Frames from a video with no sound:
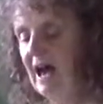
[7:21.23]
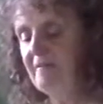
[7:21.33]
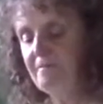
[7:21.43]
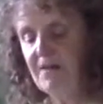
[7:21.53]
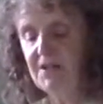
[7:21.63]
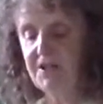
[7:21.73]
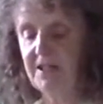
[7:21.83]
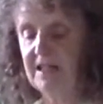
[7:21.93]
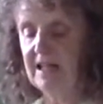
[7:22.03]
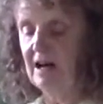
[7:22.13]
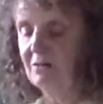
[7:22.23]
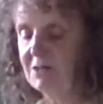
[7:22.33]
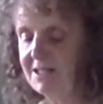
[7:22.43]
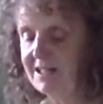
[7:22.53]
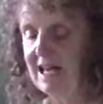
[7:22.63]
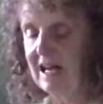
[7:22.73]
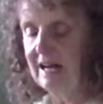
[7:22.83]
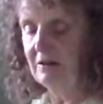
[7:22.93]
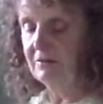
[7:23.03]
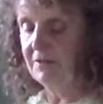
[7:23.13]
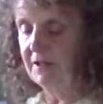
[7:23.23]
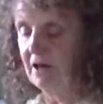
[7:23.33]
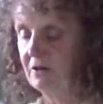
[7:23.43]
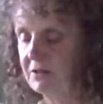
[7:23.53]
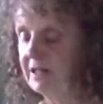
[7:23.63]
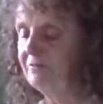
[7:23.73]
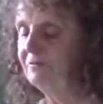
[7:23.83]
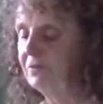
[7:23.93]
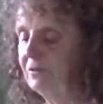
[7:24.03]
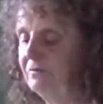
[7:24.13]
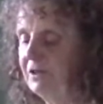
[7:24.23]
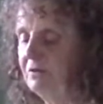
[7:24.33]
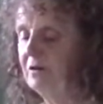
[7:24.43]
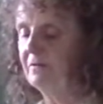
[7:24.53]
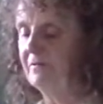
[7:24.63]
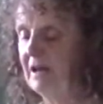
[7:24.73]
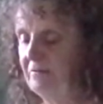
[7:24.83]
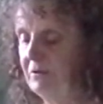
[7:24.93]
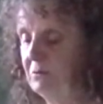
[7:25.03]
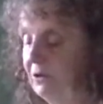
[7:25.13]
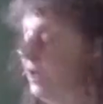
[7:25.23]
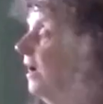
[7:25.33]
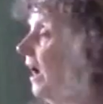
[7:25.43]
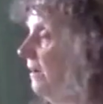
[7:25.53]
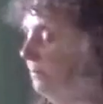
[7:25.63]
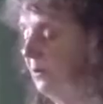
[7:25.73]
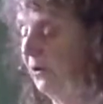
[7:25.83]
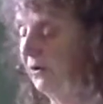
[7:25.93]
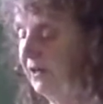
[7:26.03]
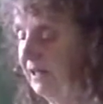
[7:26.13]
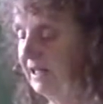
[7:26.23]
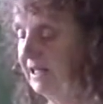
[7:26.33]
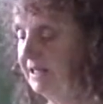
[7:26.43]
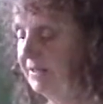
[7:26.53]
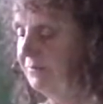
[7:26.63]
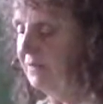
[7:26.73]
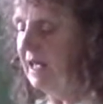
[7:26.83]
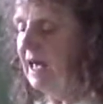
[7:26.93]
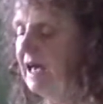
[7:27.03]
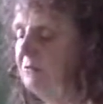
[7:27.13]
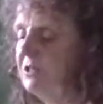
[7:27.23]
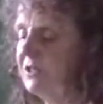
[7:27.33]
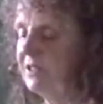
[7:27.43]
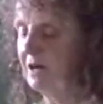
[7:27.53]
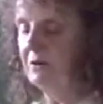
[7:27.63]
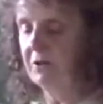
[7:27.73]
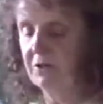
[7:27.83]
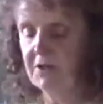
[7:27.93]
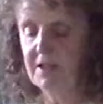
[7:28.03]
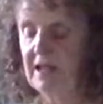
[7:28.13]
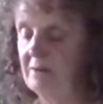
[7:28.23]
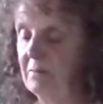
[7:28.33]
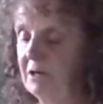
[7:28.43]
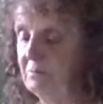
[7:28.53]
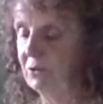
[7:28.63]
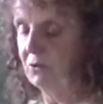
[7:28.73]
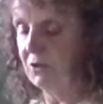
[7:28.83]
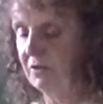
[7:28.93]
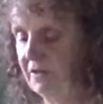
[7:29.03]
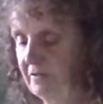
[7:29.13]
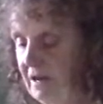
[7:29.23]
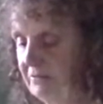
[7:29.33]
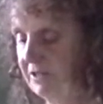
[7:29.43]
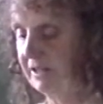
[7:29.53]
Eventually I was let out of the coat in full view of everyone and put on a lead. It was so good to get my paws on the ground